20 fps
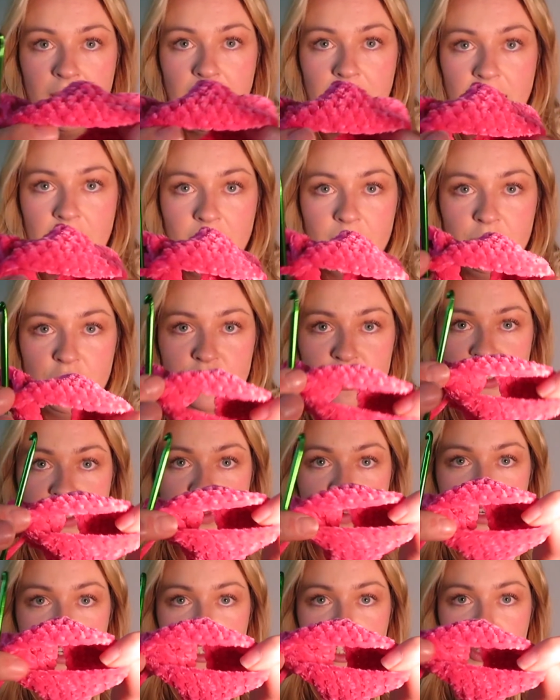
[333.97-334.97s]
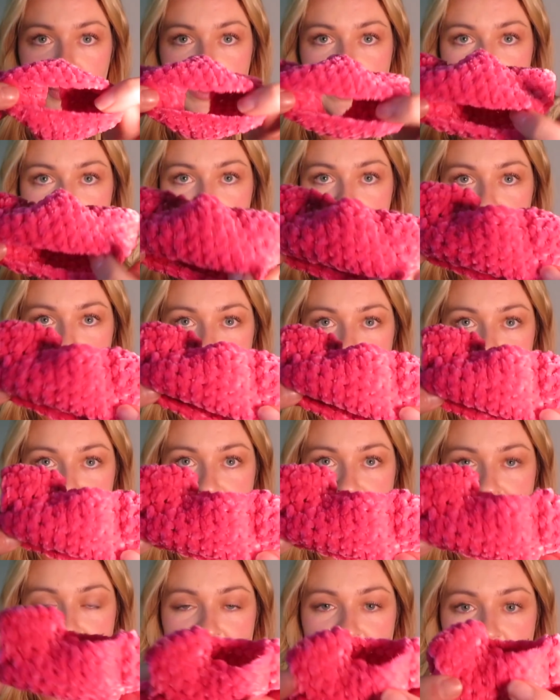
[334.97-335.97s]
You just finish it with a little slip
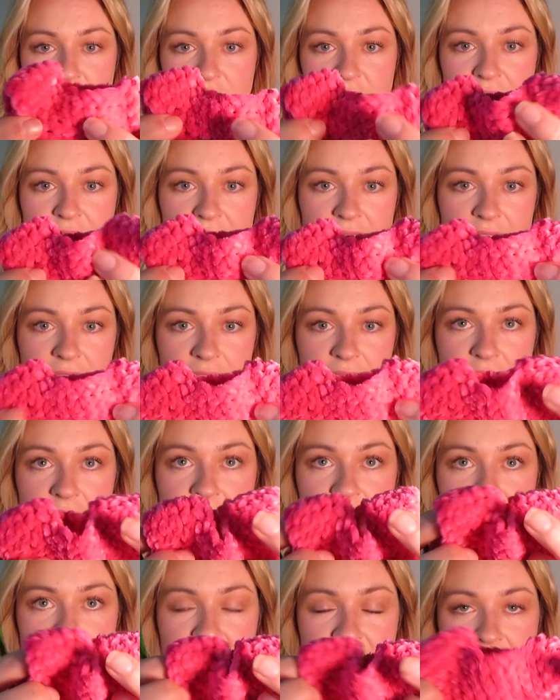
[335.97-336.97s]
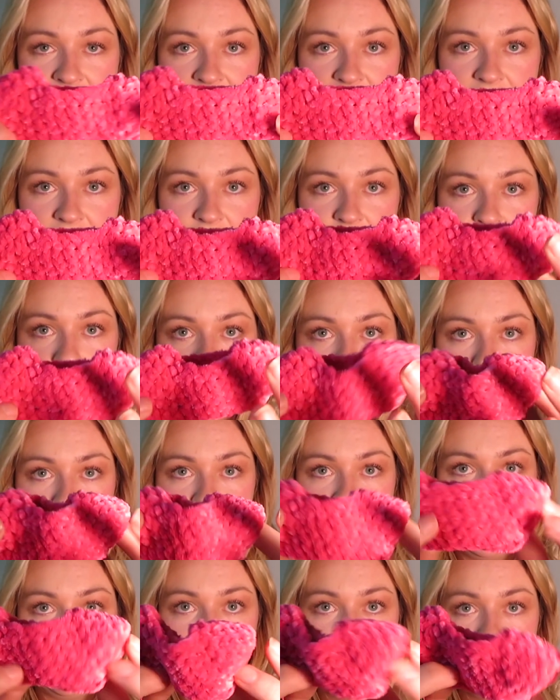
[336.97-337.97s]
stitch together. And then from
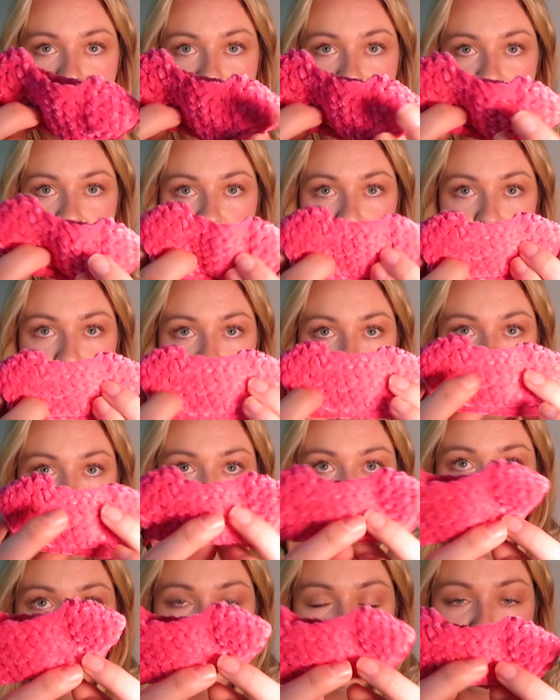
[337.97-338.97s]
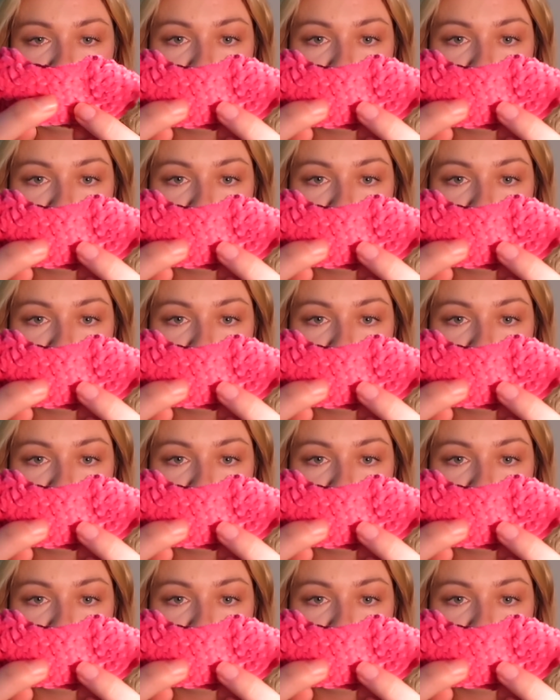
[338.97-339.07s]
there, your Labubu's